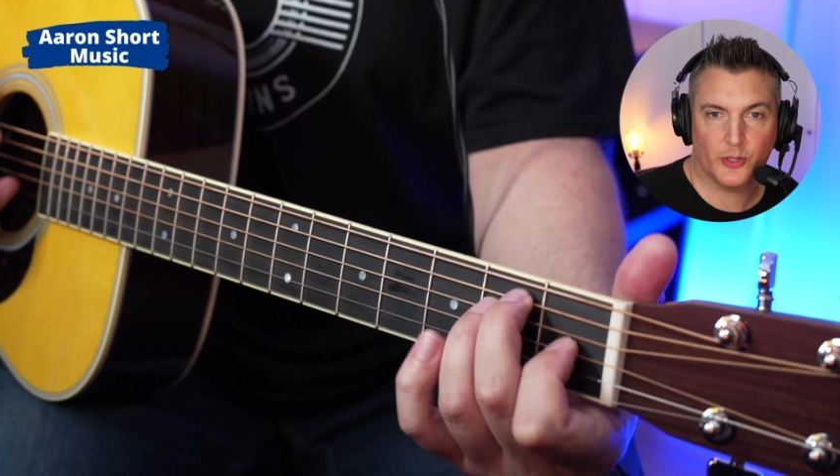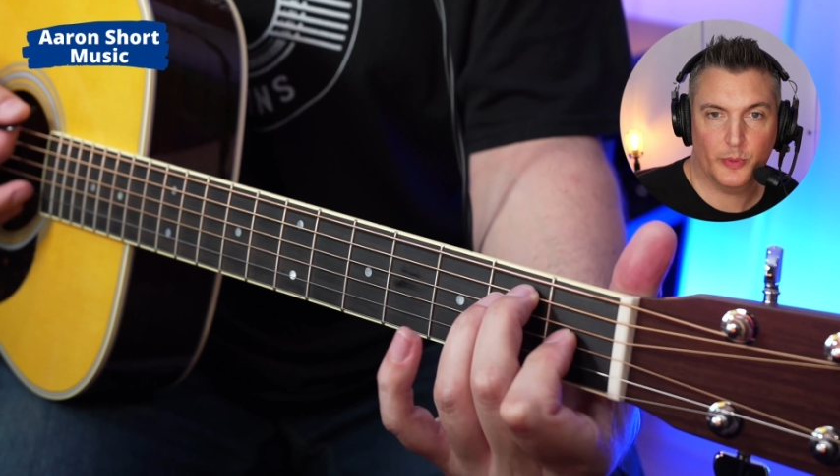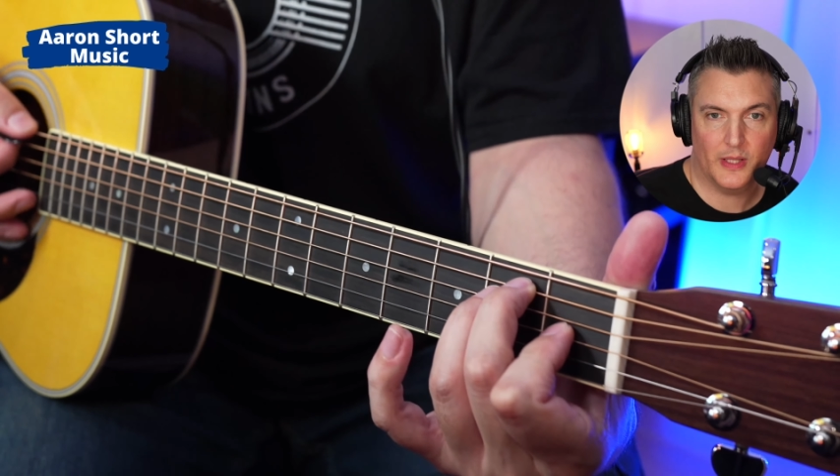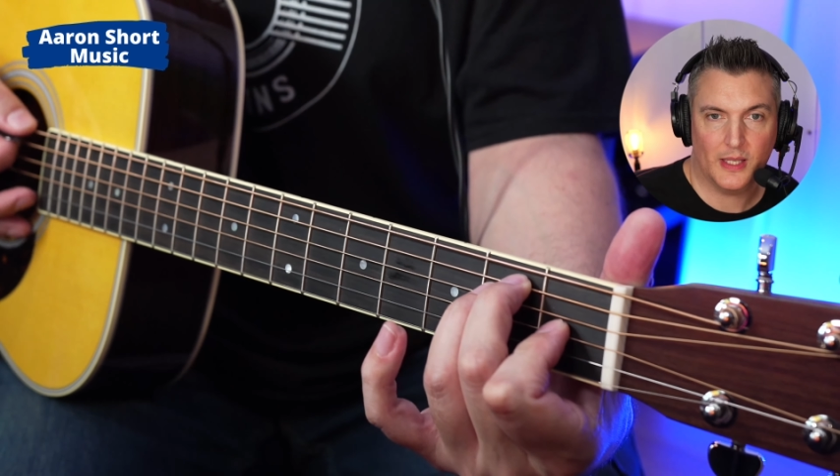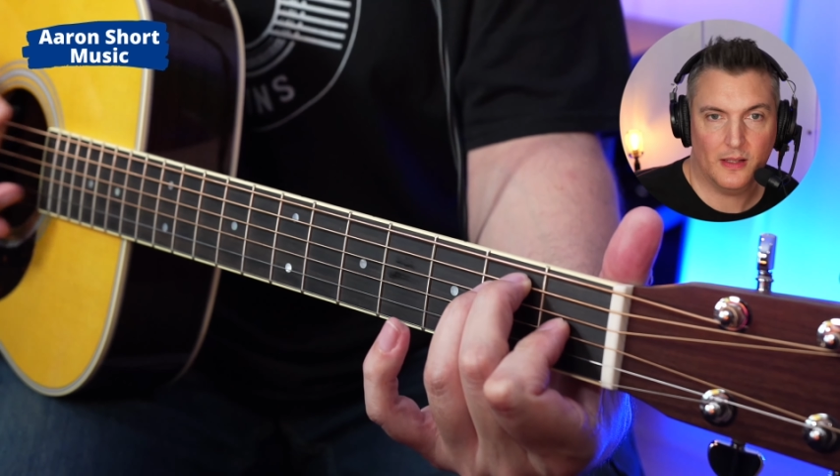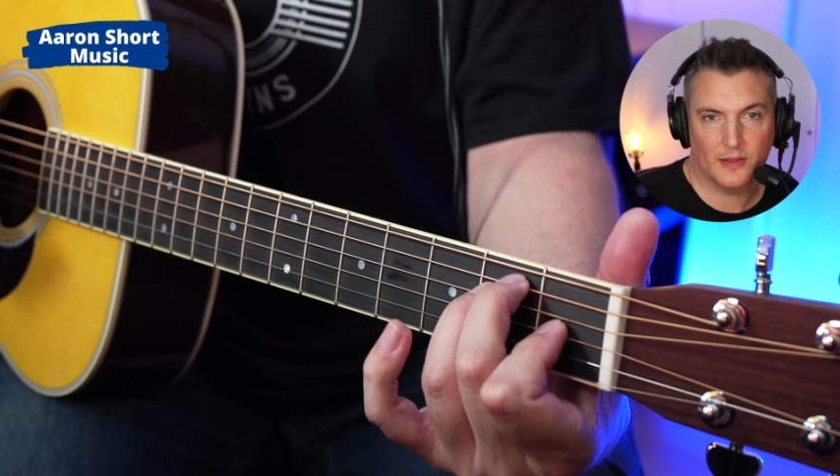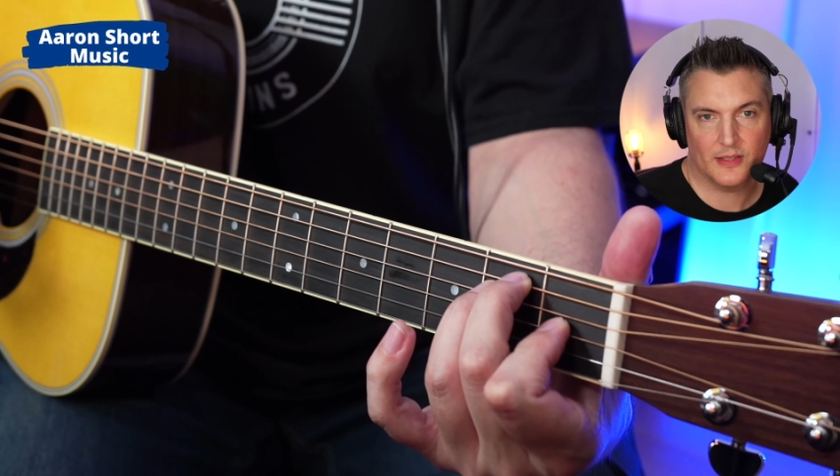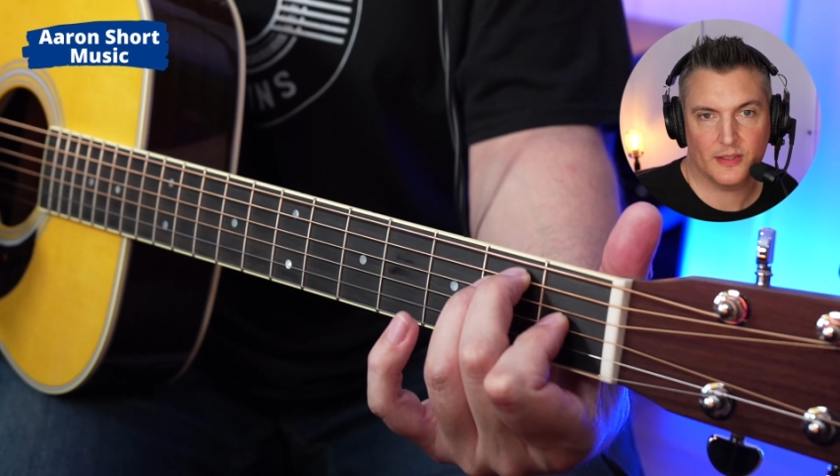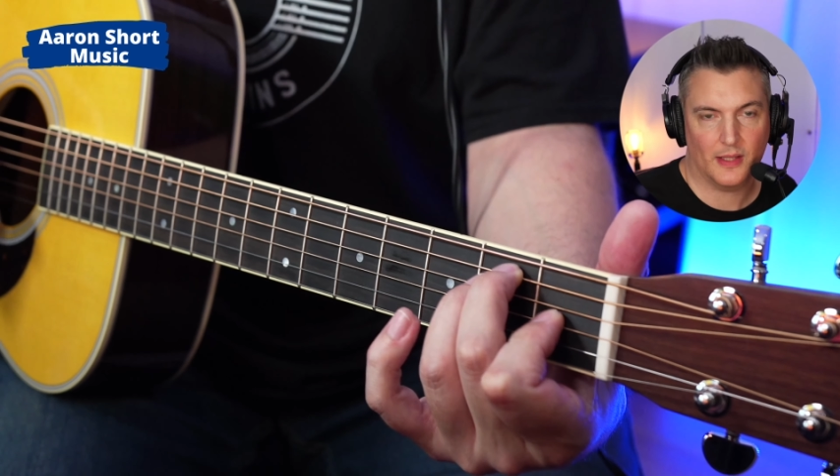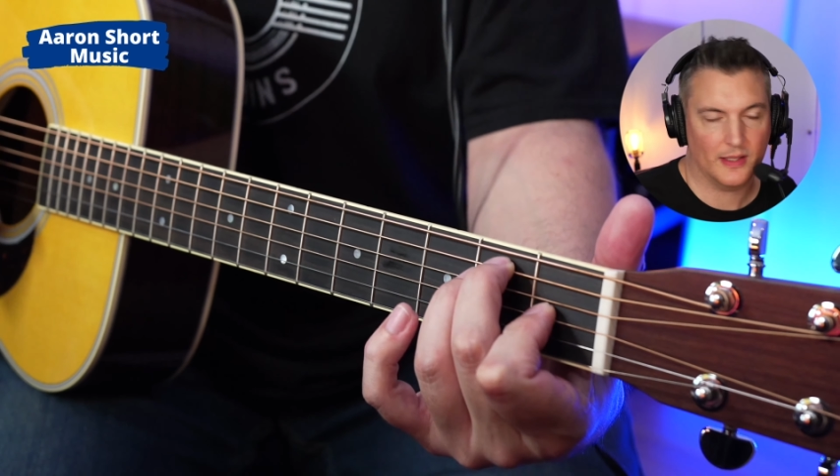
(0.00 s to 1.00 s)
open E, because
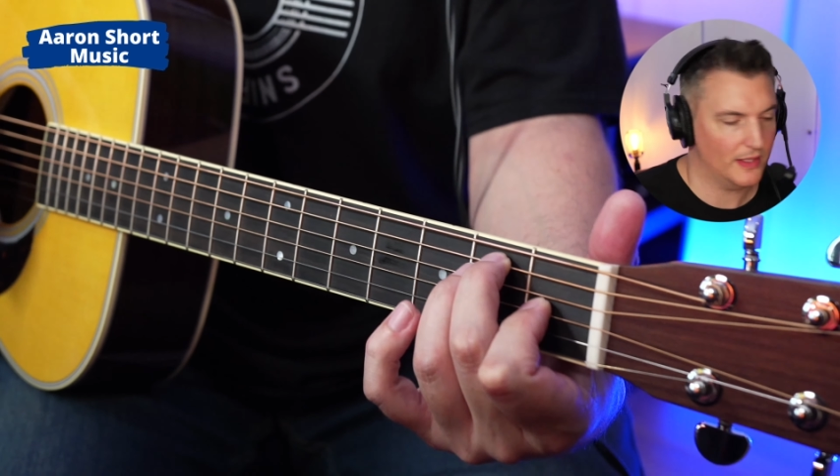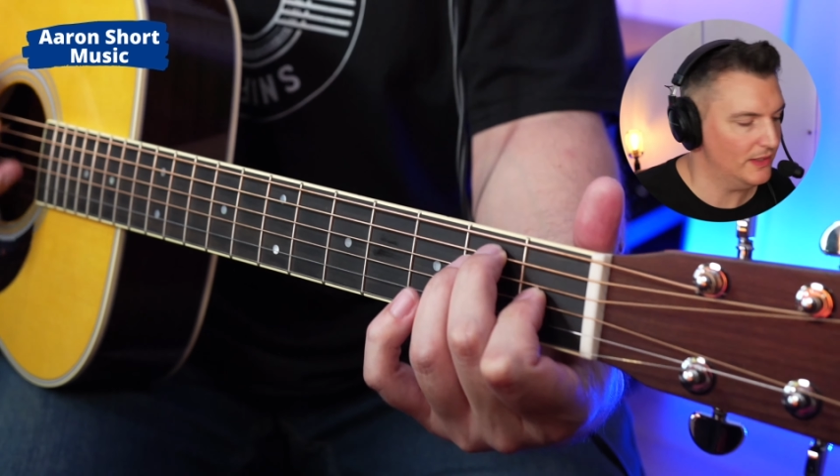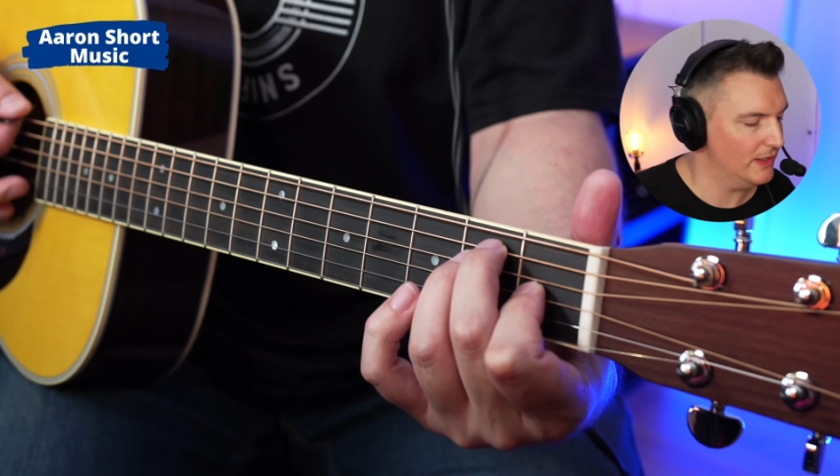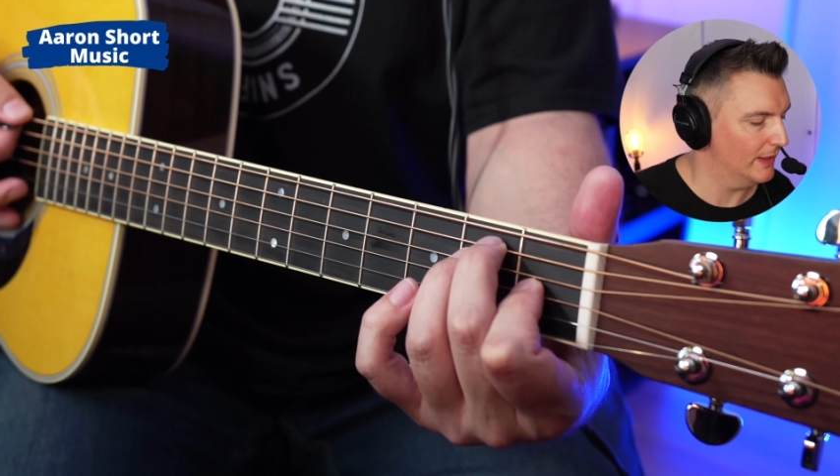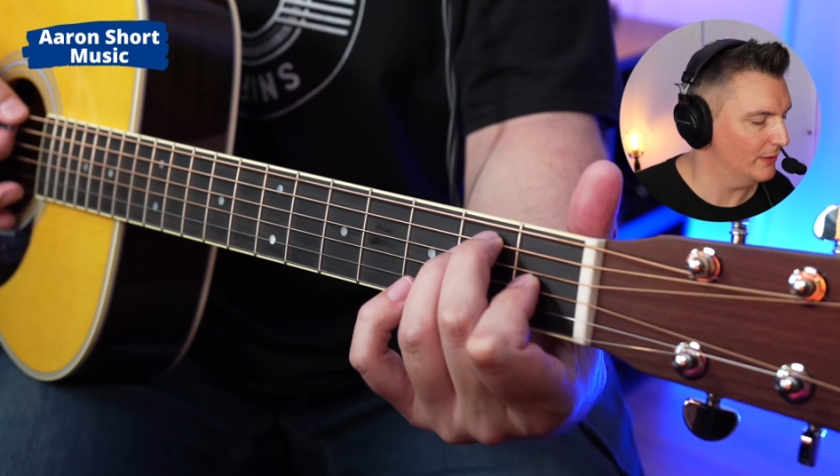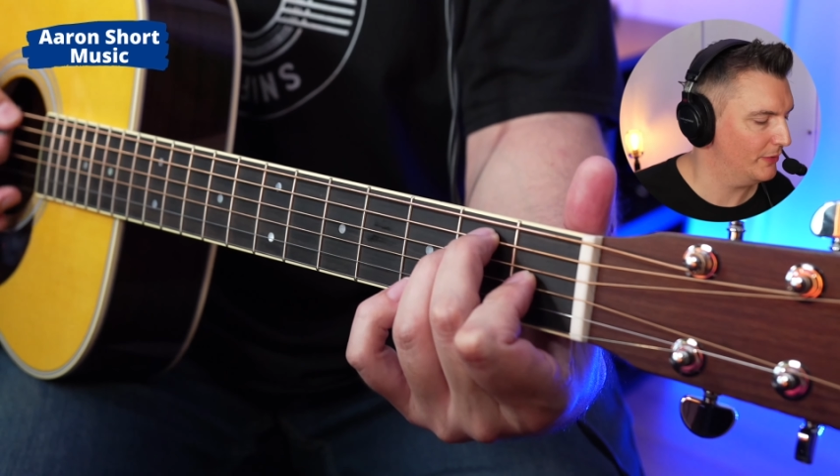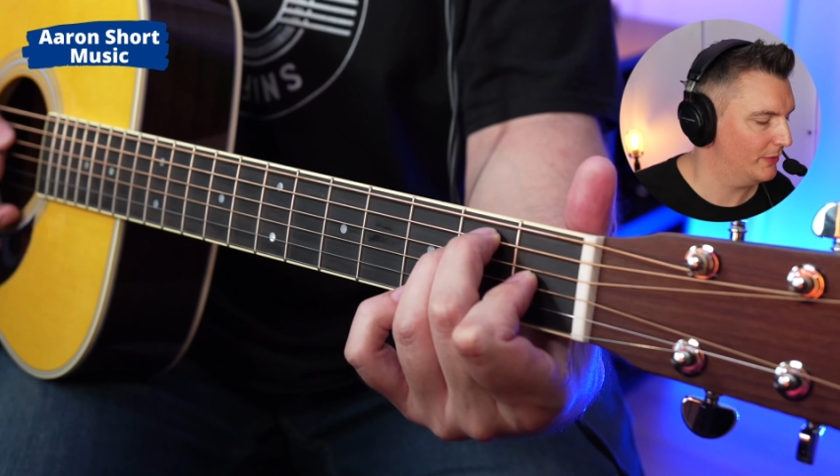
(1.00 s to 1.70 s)
that's easy enough.